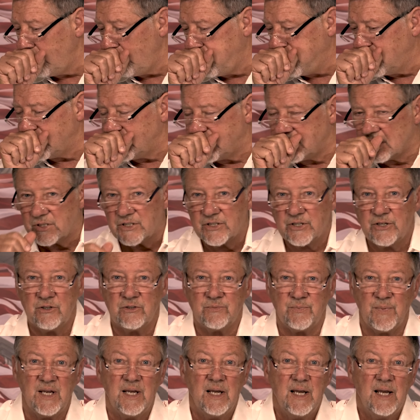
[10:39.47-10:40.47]
excuse
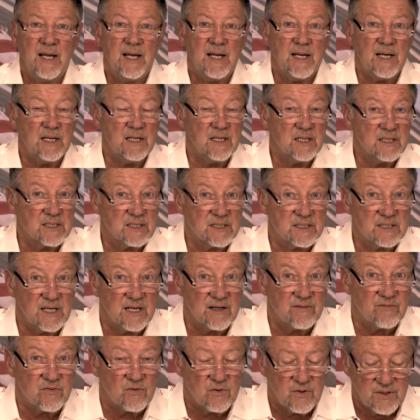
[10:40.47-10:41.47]
me, he lists
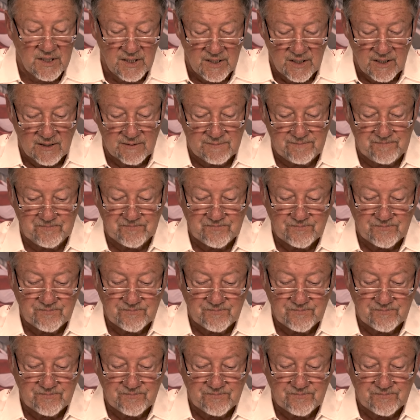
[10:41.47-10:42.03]
several here.